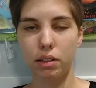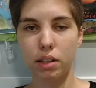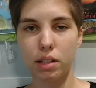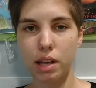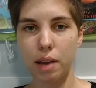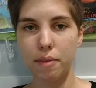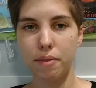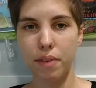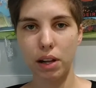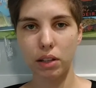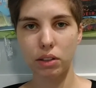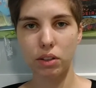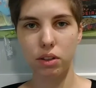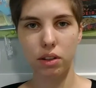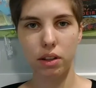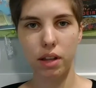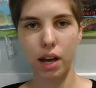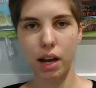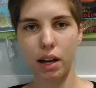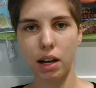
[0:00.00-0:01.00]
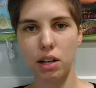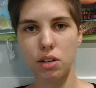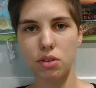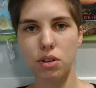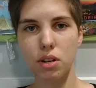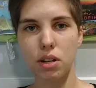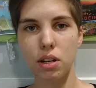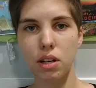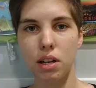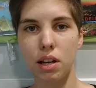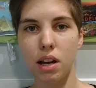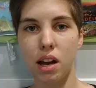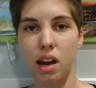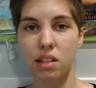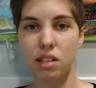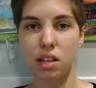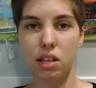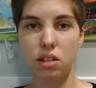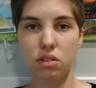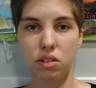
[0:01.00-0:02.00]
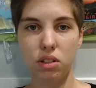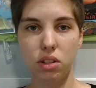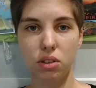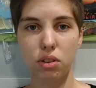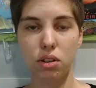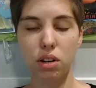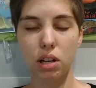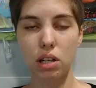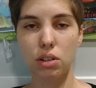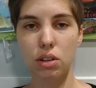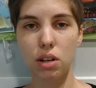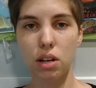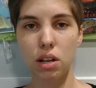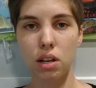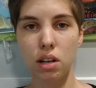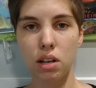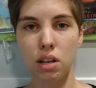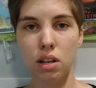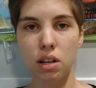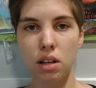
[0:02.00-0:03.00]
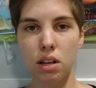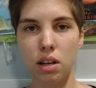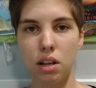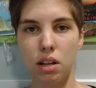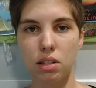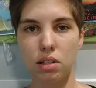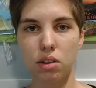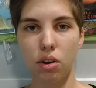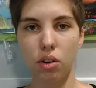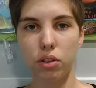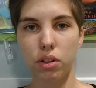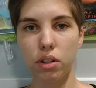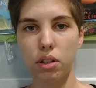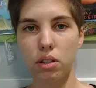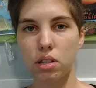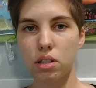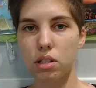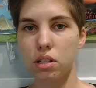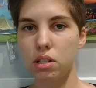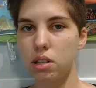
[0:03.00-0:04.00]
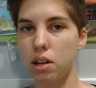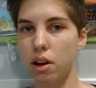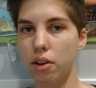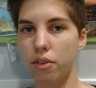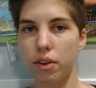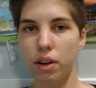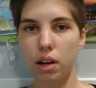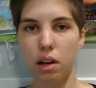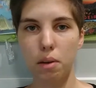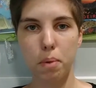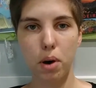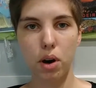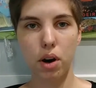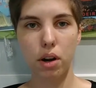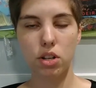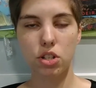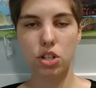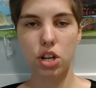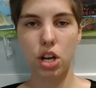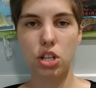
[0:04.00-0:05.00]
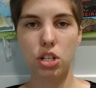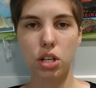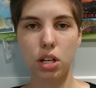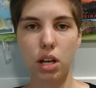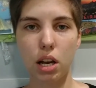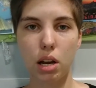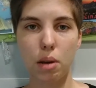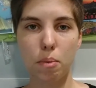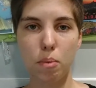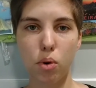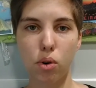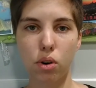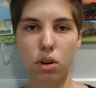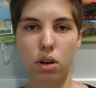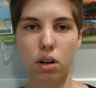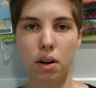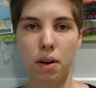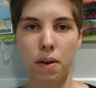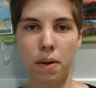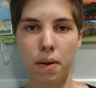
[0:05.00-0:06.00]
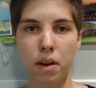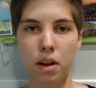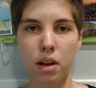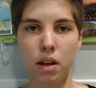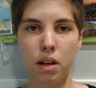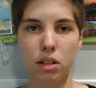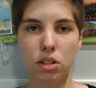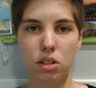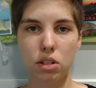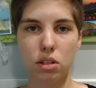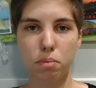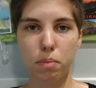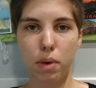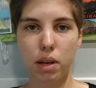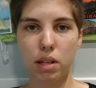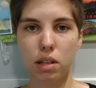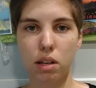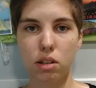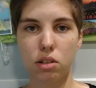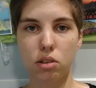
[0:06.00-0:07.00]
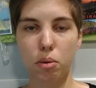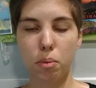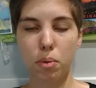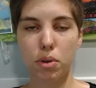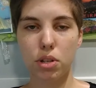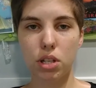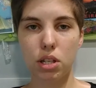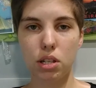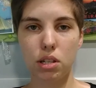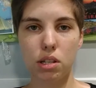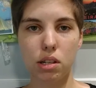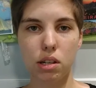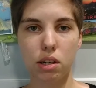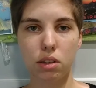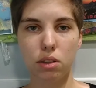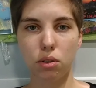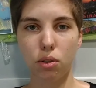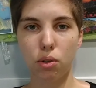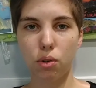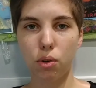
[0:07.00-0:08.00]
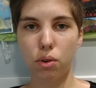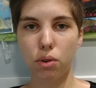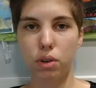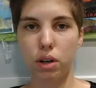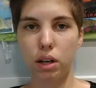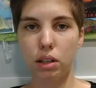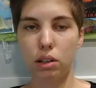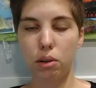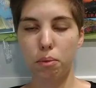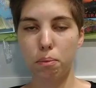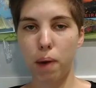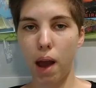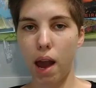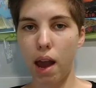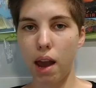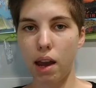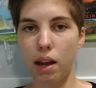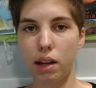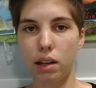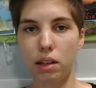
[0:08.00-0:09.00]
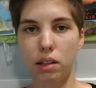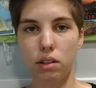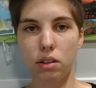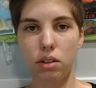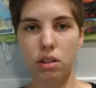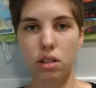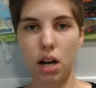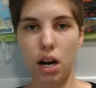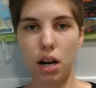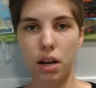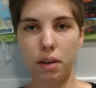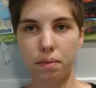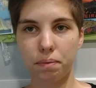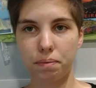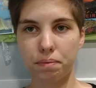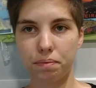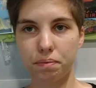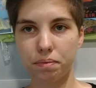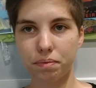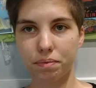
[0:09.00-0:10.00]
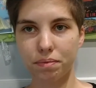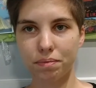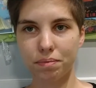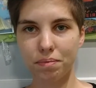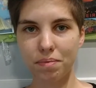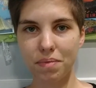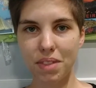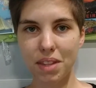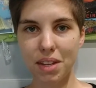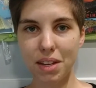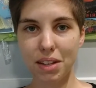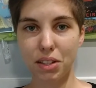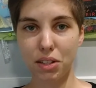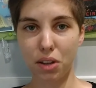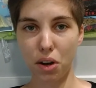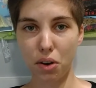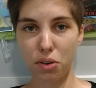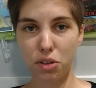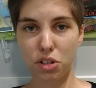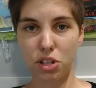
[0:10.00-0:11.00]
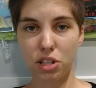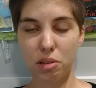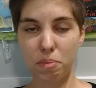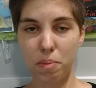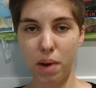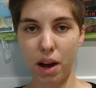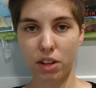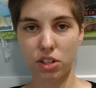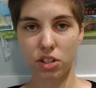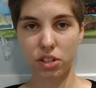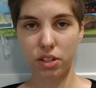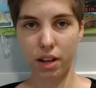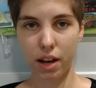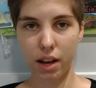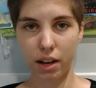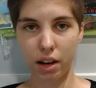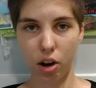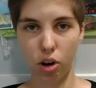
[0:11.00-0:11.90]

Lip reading: same value in that country as they do in your country. So there's nothing about exchanging anymore. Just makes it so much easier. You're ordering, you're paying, and you're done. So just imagine that,